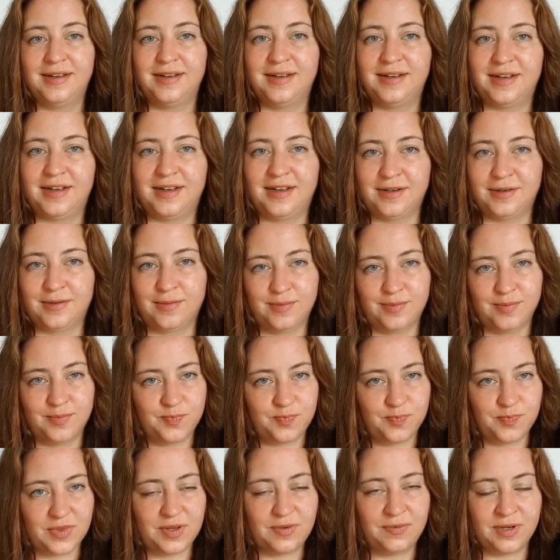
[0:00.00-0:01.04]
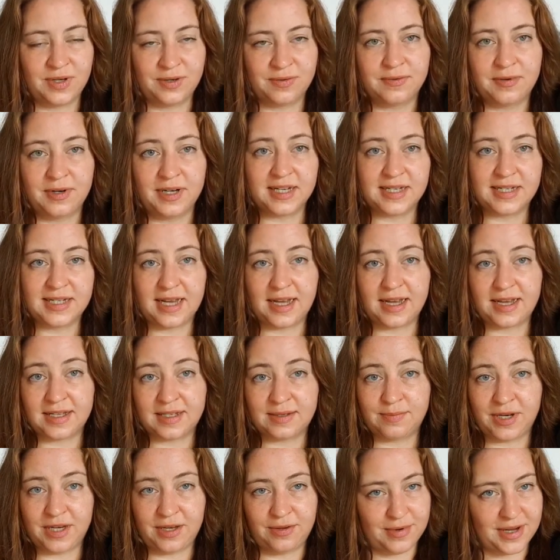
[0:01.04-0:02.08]
Um, Feel free to take as
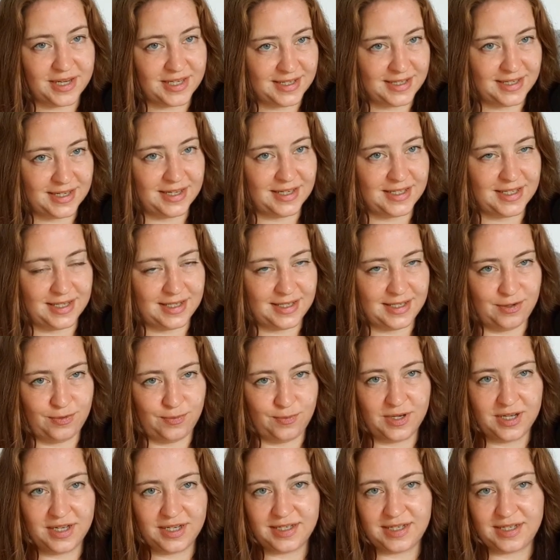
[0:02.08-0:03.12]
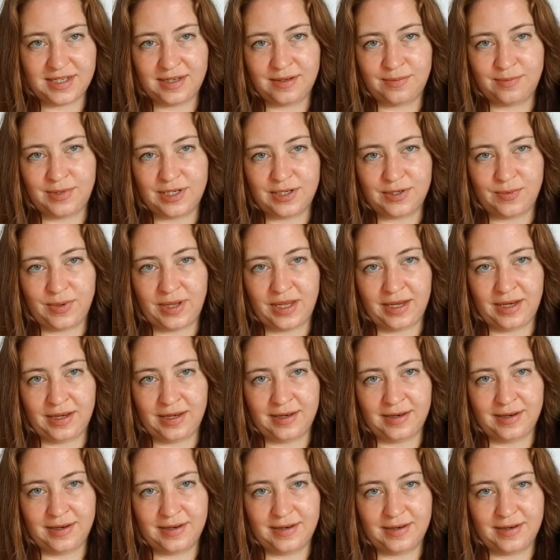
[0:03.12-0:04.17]
many rest days as you want in
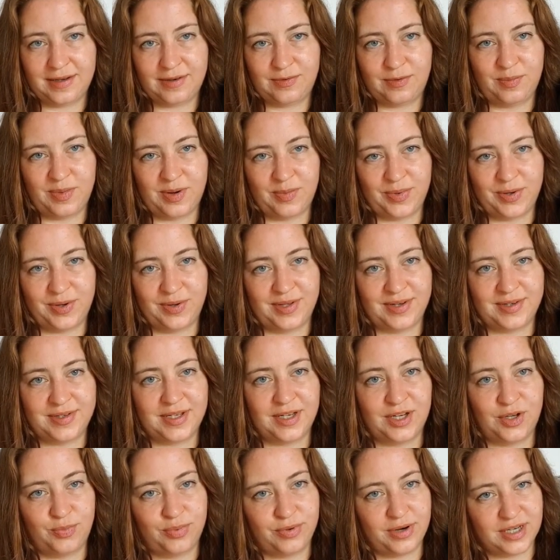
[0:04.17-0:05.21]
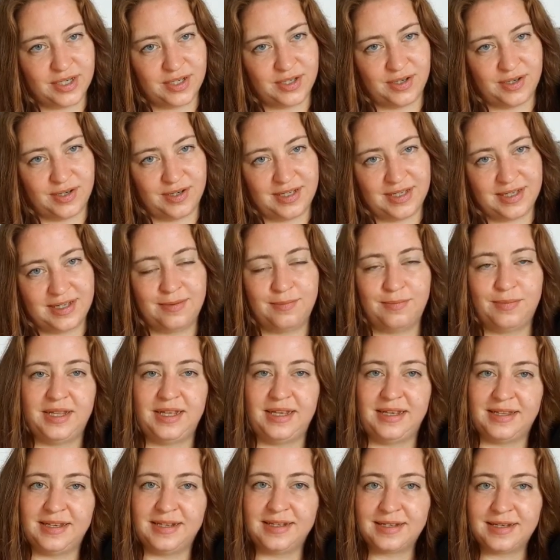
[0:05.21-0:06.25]
between. Remember, there's no pressure to
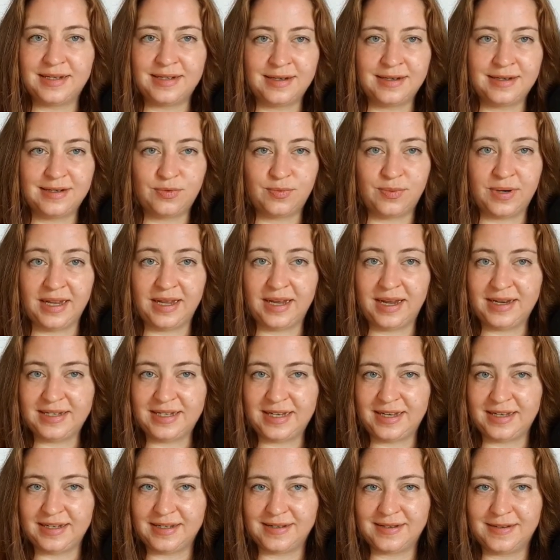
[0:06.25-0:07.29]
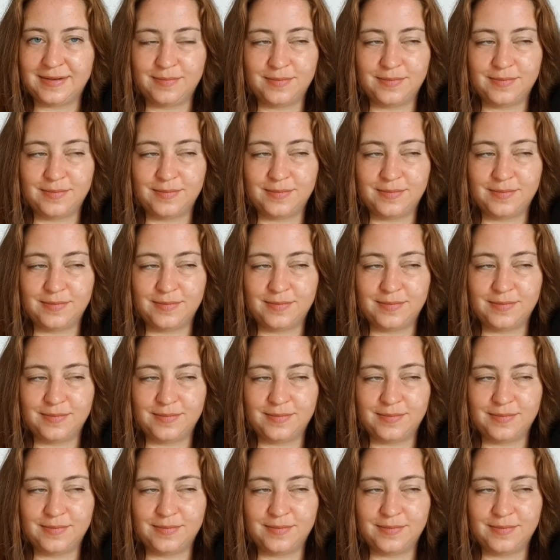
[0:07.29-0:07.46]
complete this in 28 days.